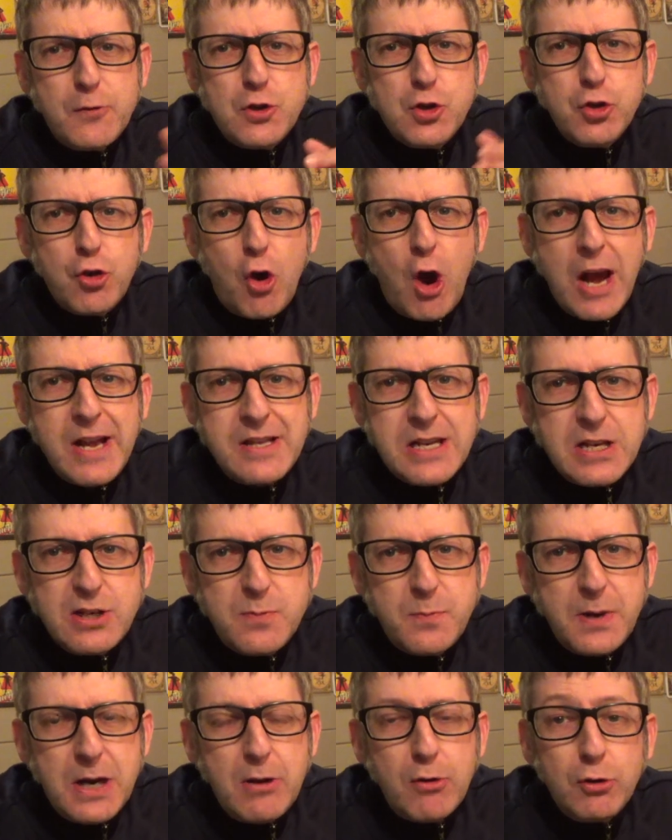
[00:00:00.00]
tried this
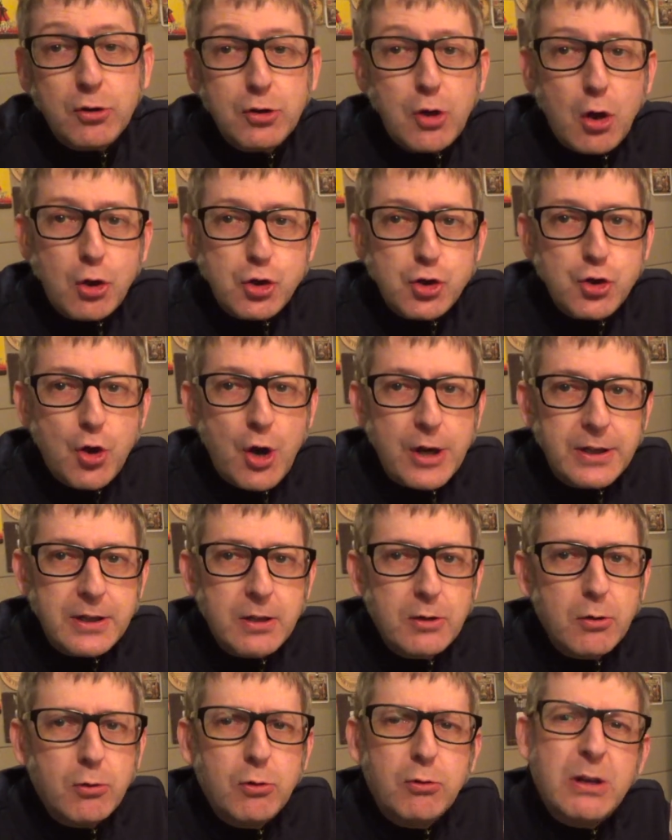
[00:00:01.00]
beer or not tried,
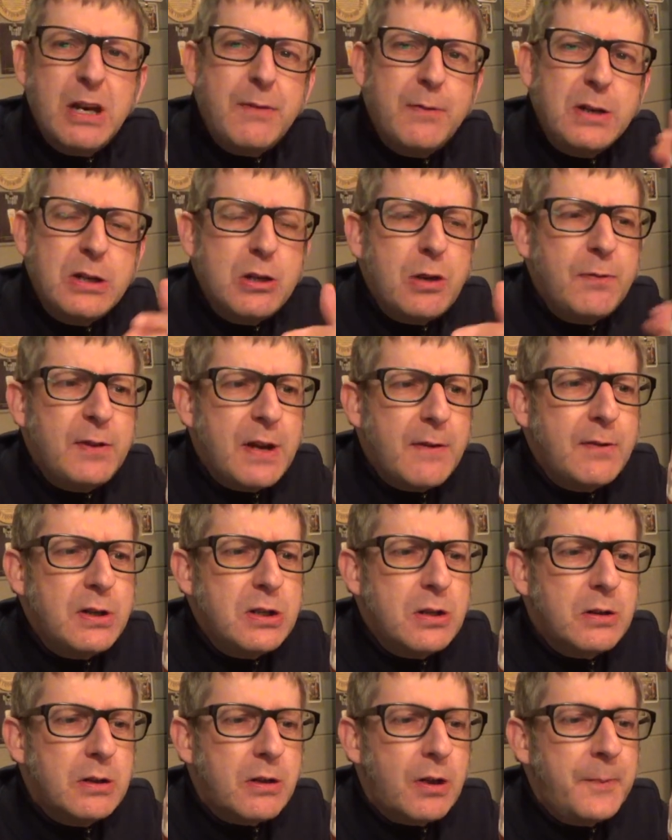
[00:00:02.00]
or even if you
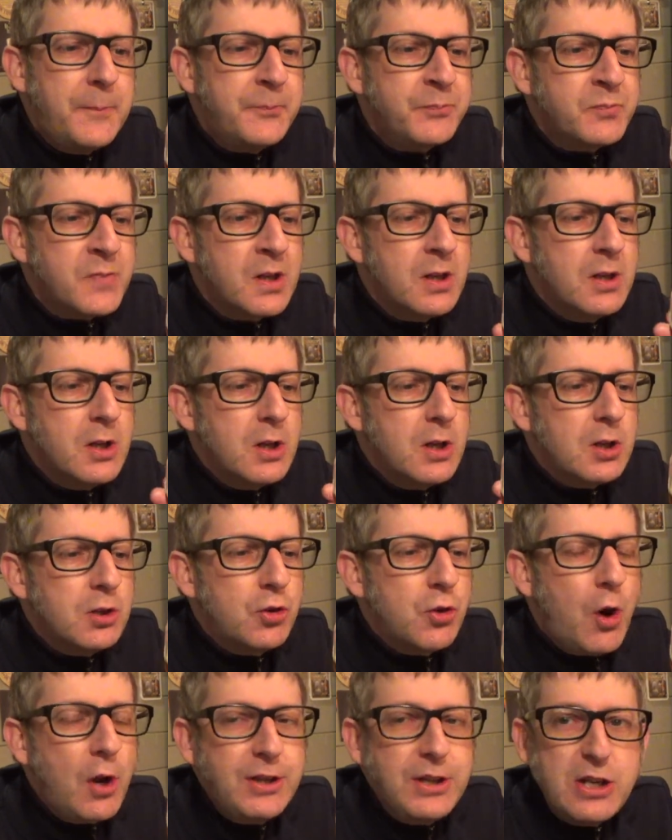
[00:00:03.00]
haven't,
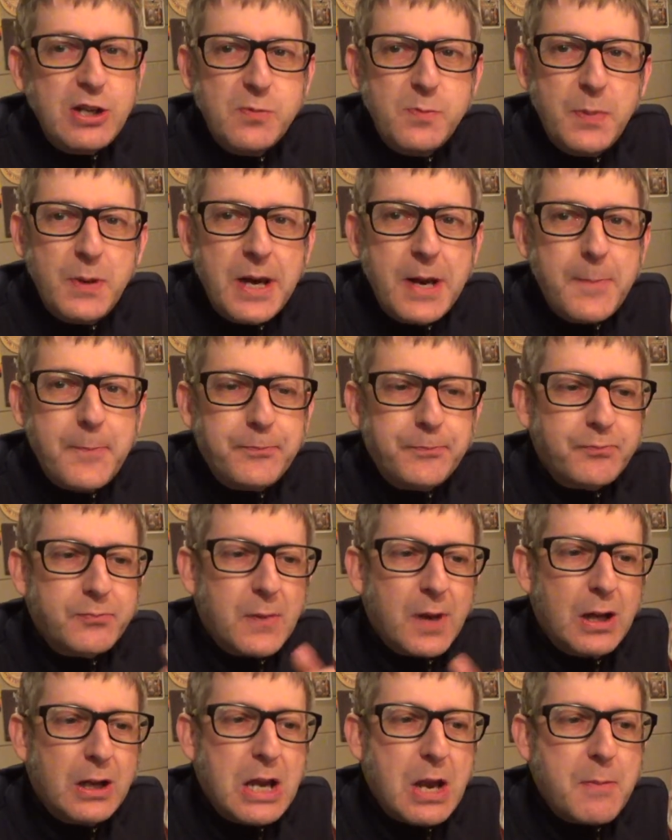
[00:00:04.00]
tried this beer,
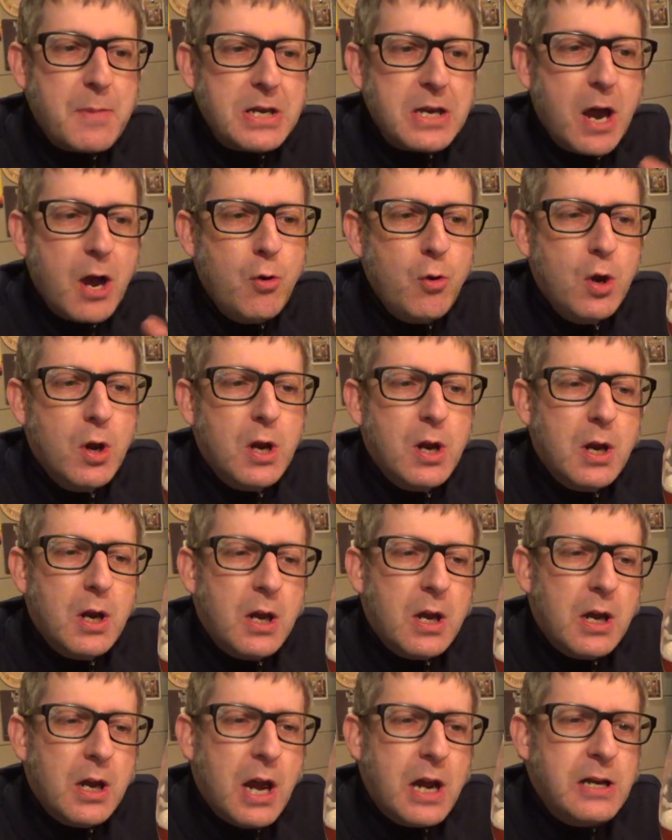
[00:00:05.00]
let me know.
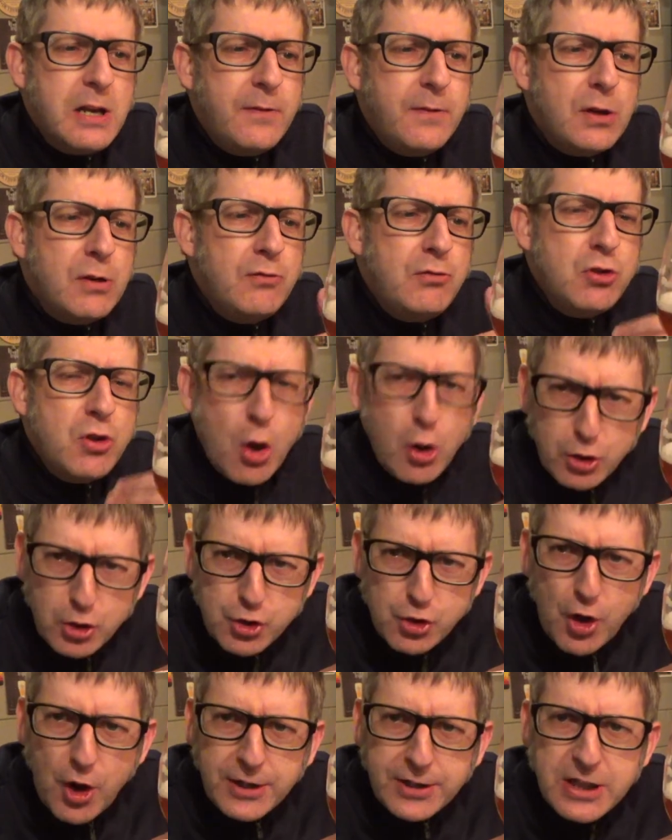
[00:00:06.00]
Any of you have not
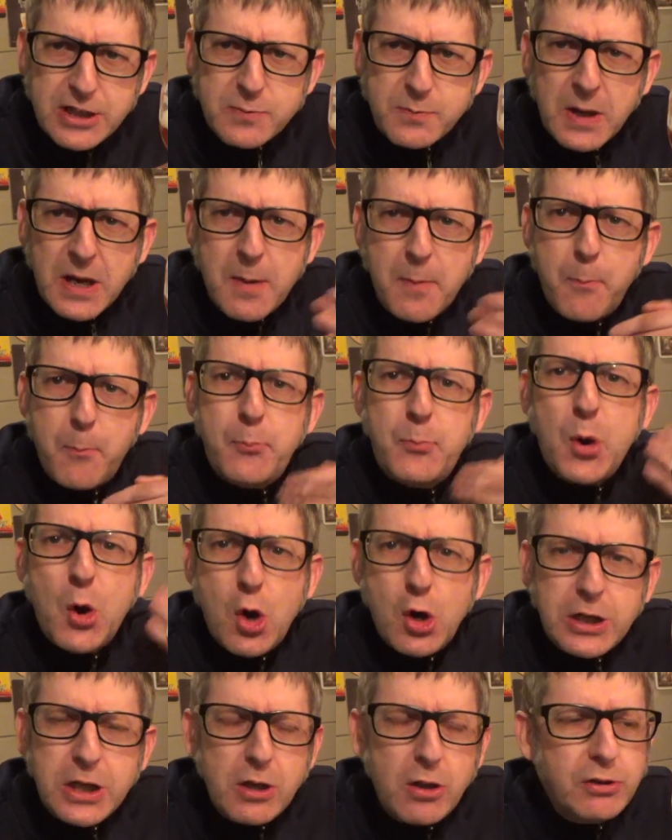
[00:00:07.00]
tried this beer,
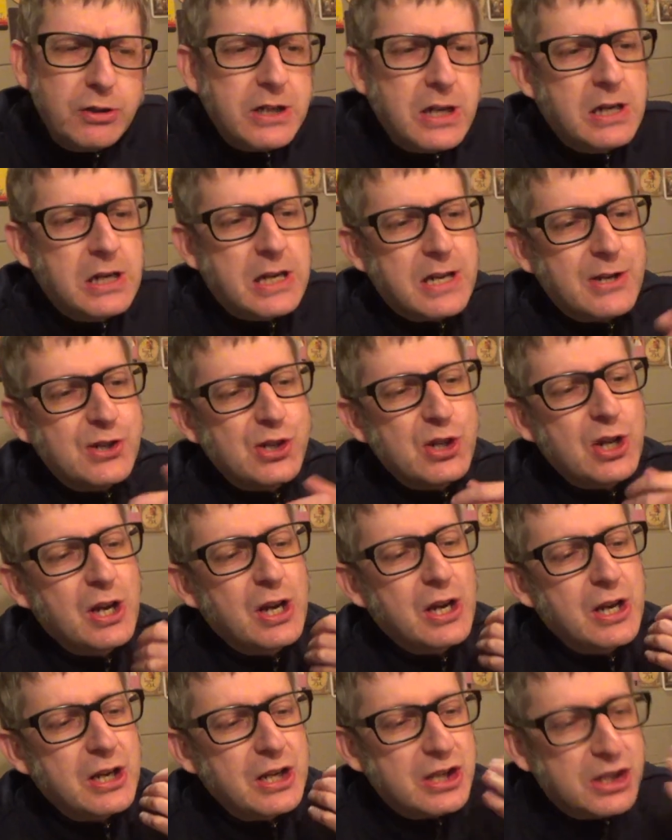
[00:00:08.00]
put it on your list.
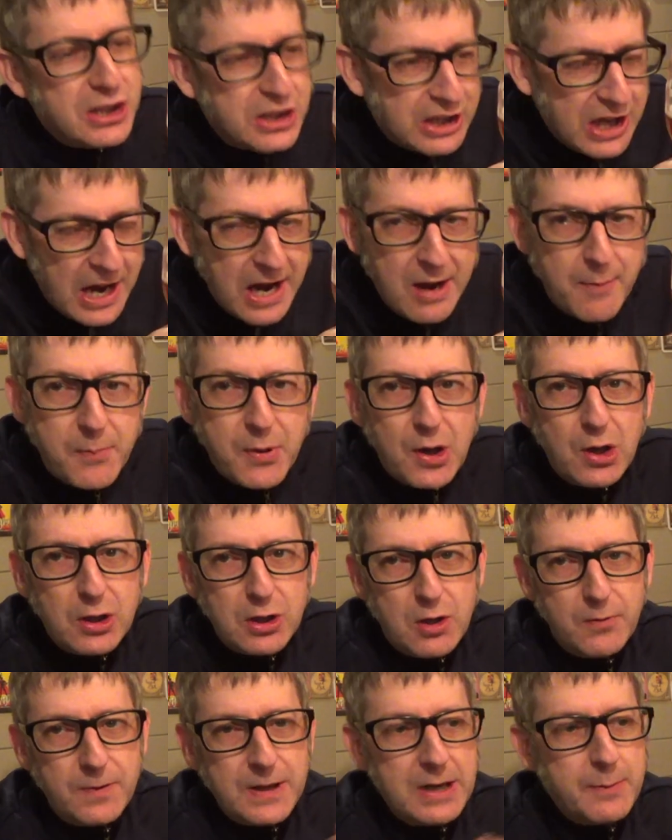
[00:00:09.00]
Get a
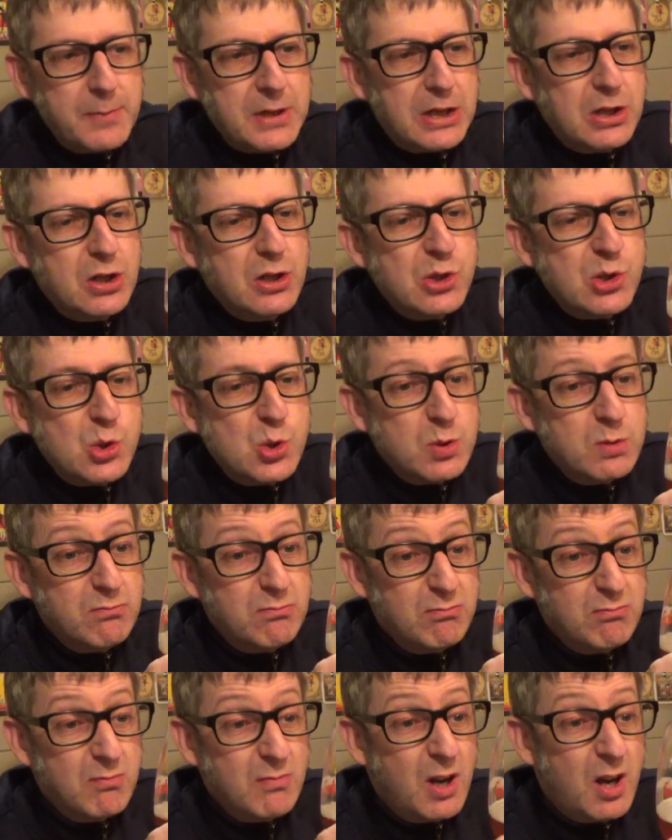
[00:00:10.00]
bottle of it, because
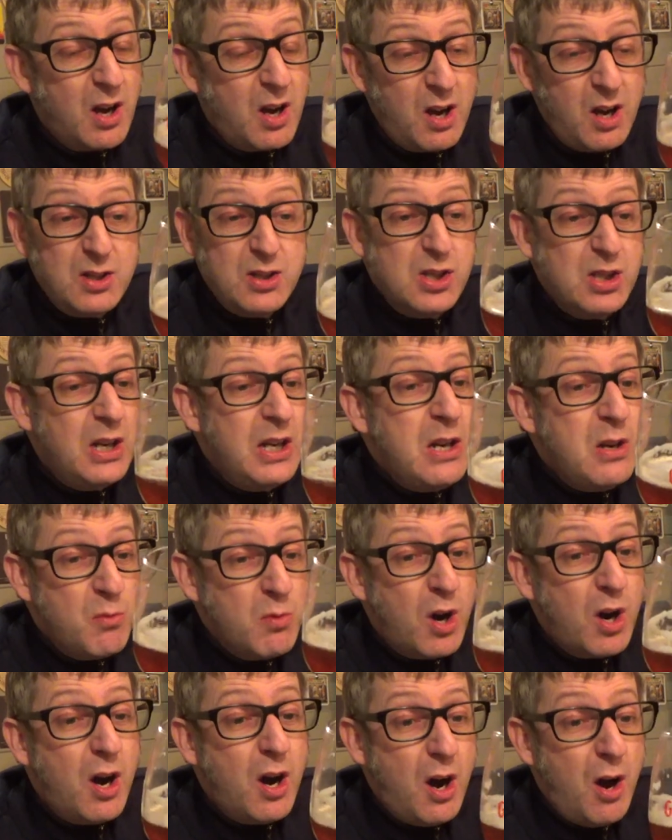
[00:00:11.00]
I'll tell you
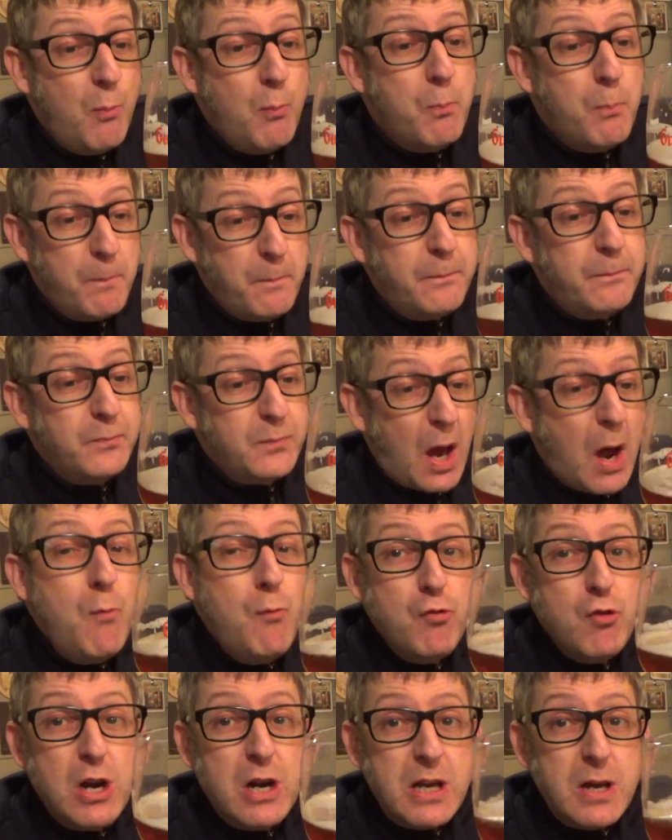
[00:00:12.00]
what,
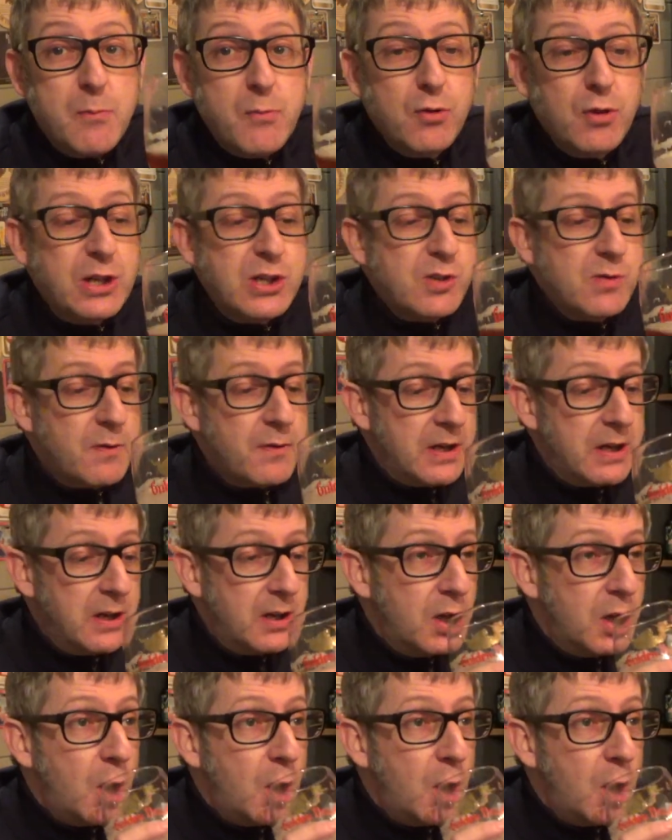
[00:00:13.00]
I'm really impressed with it.